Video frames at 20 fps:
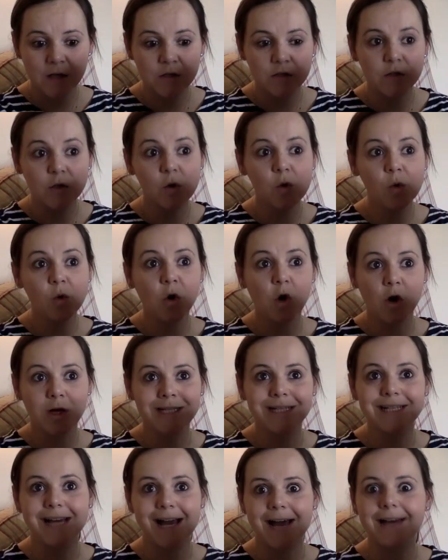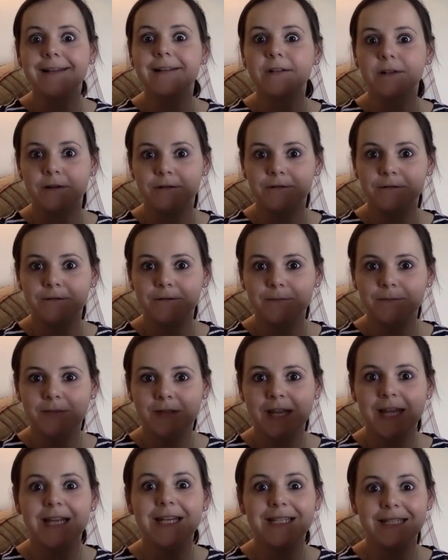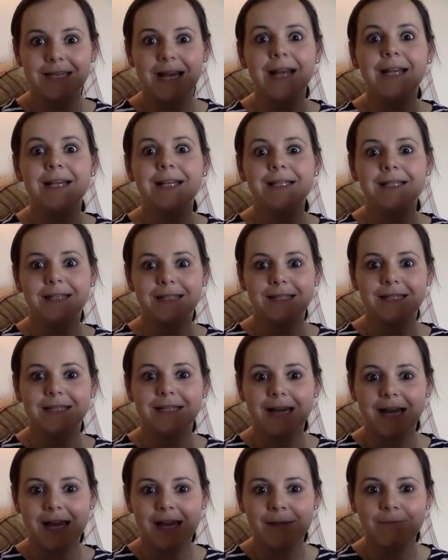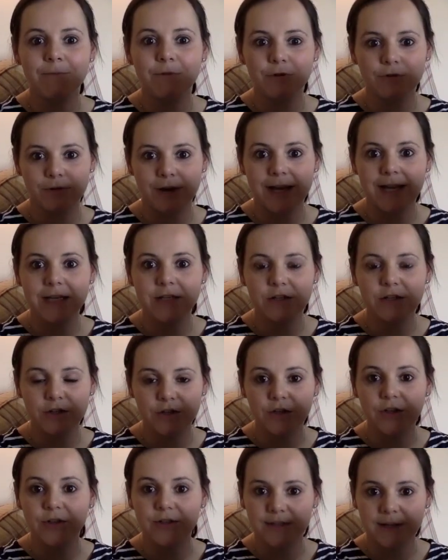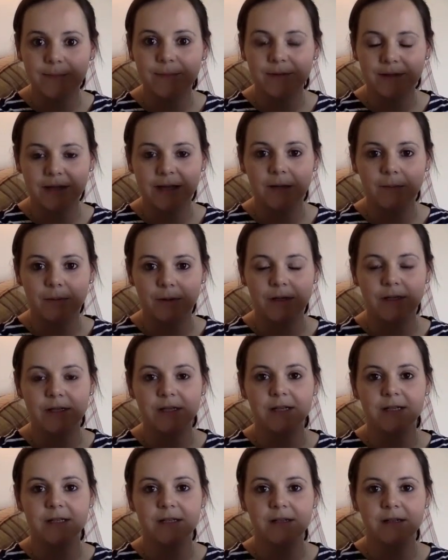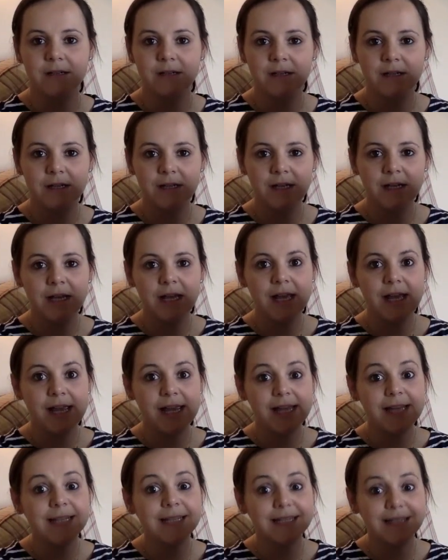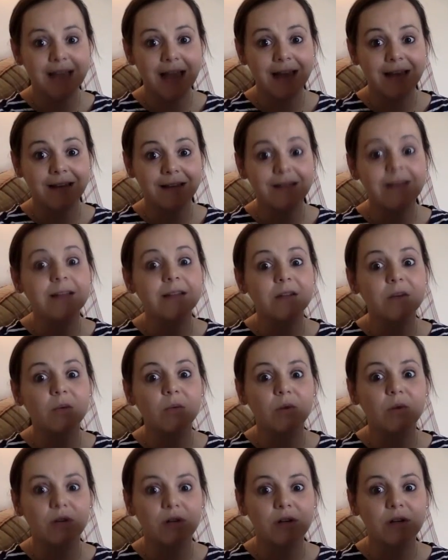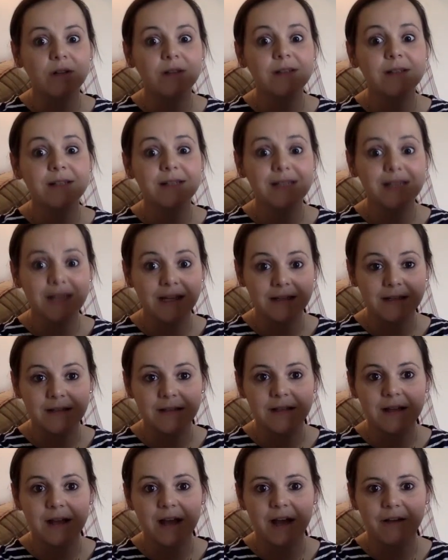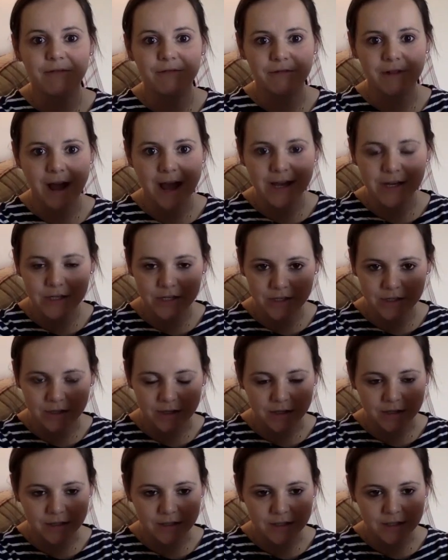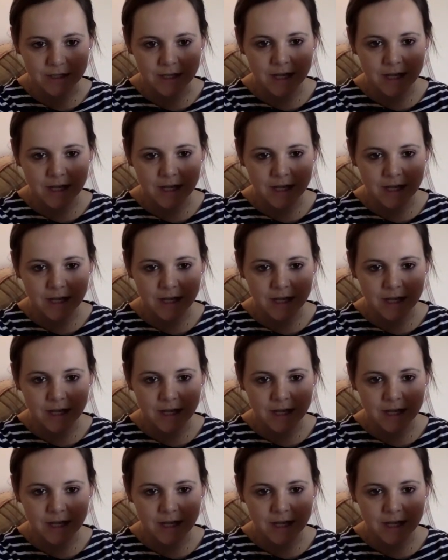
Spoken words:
So God had had enough. He decided that the time was right to do something about it. He decided that the world needed a fresh start,